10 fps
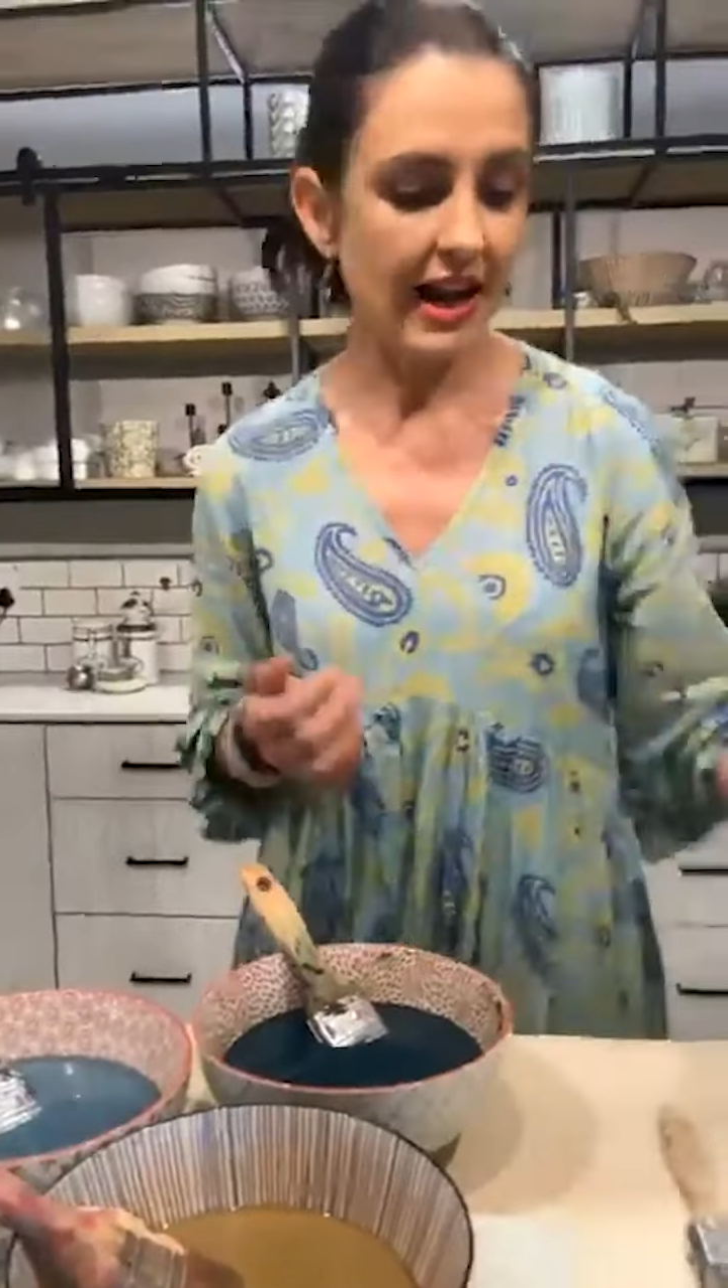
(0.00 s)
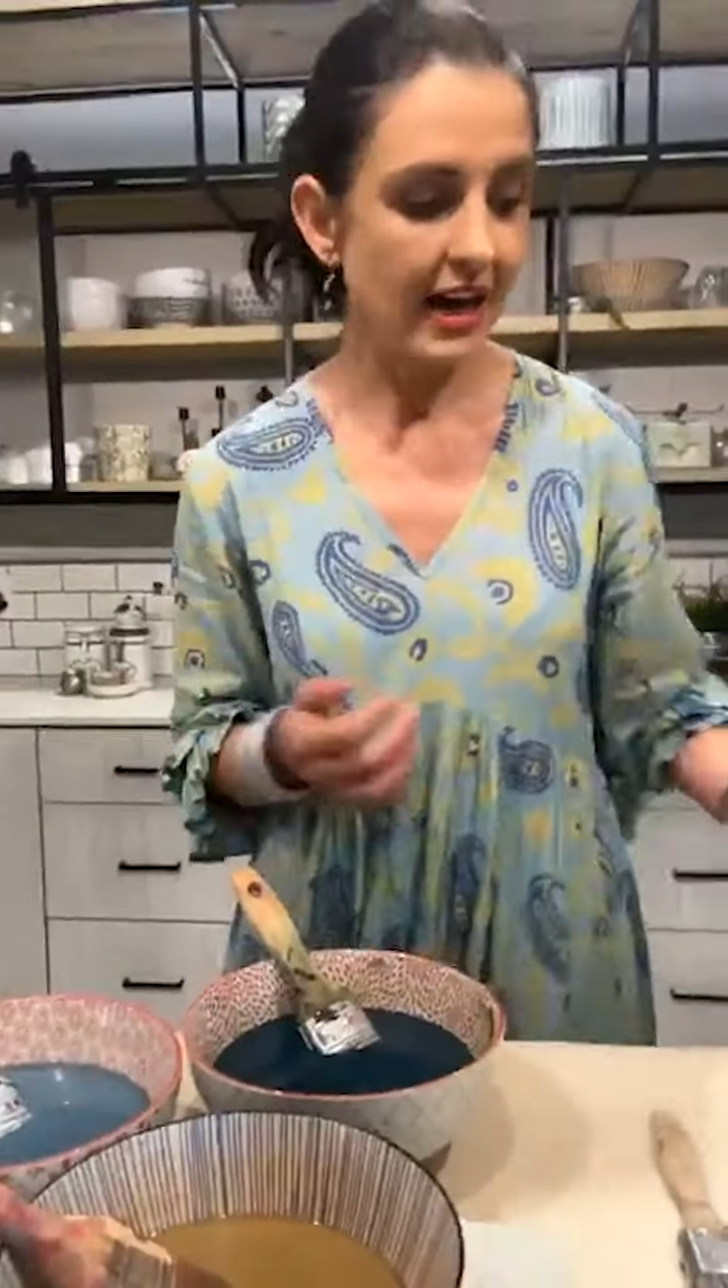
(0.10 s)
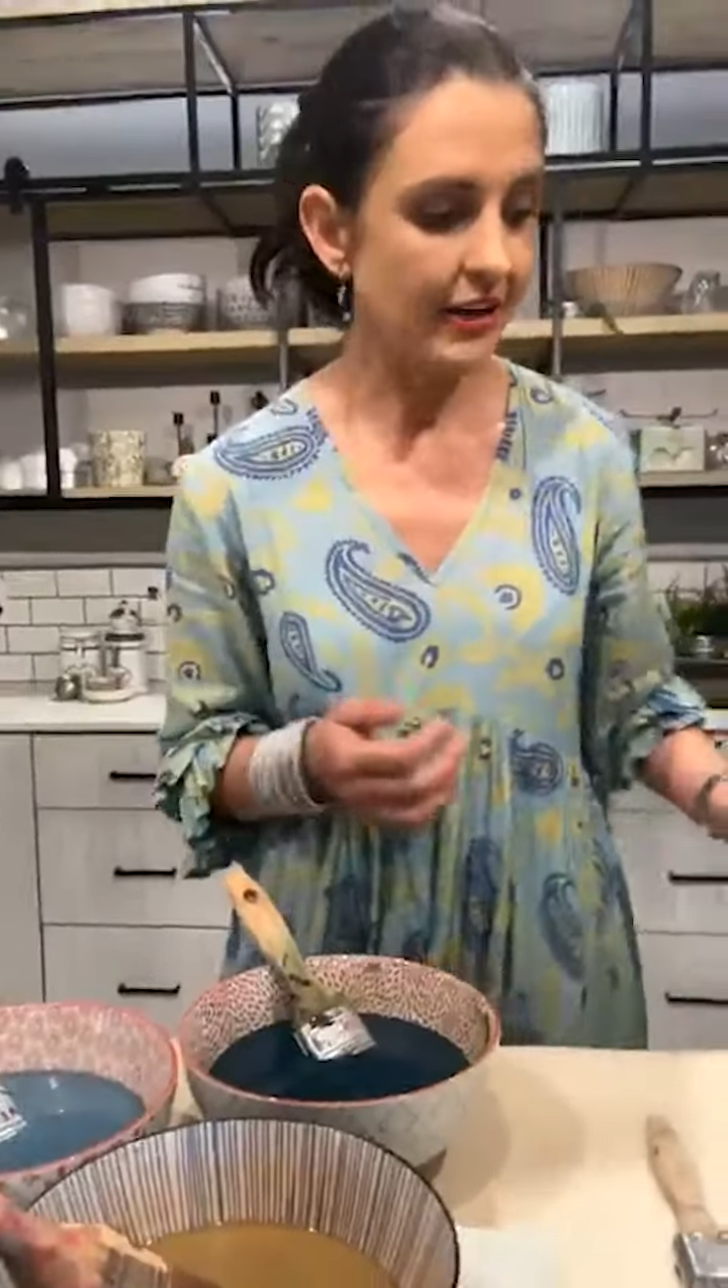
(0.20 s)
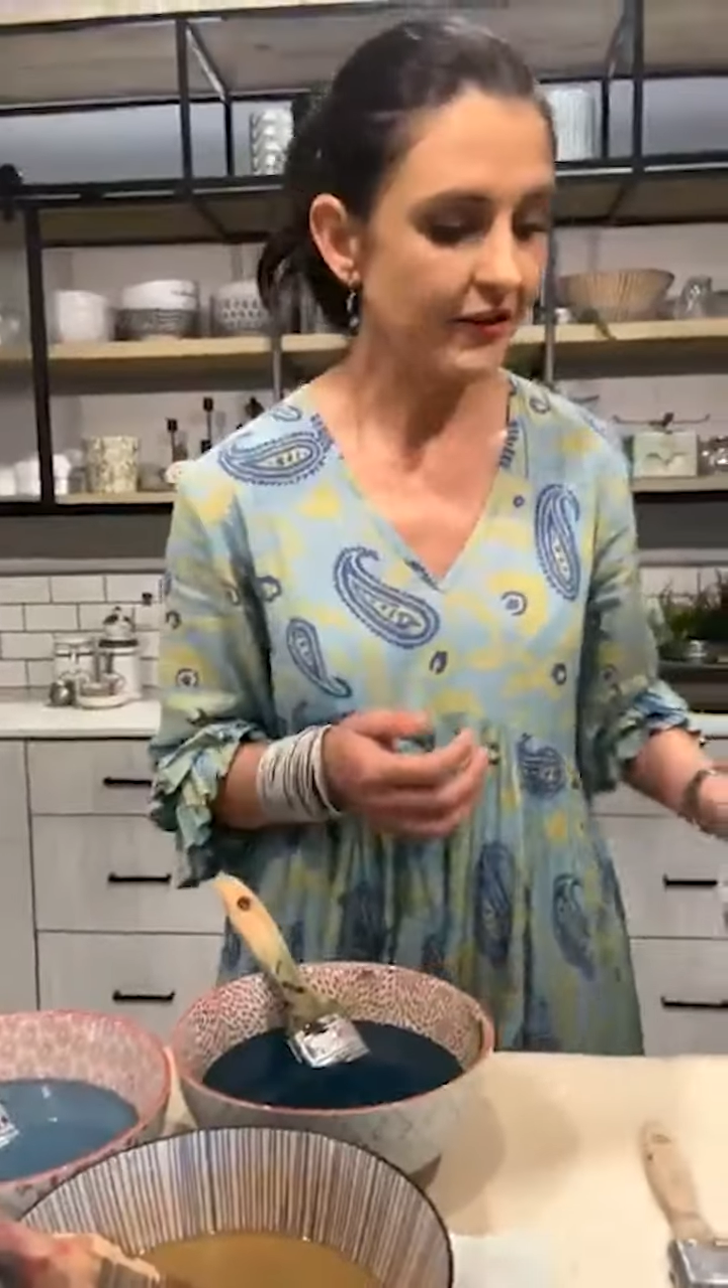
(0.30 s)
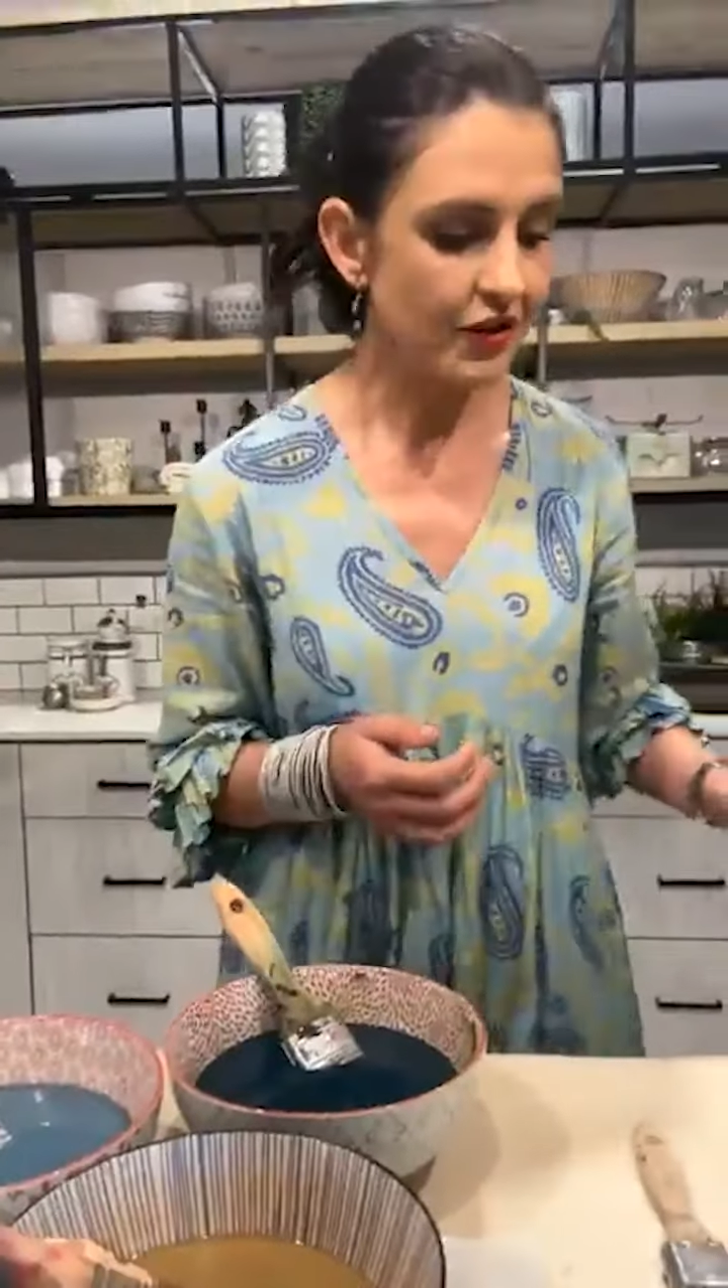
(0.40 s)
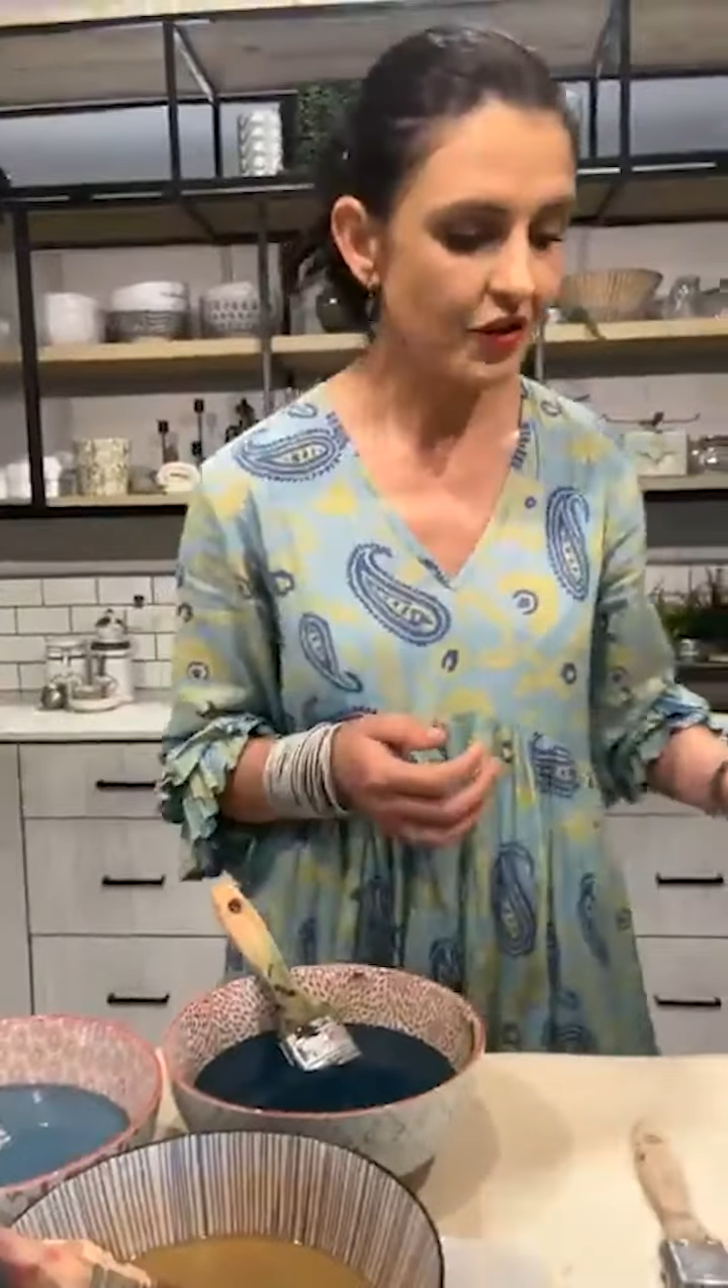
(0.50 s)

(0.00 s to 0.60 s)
I've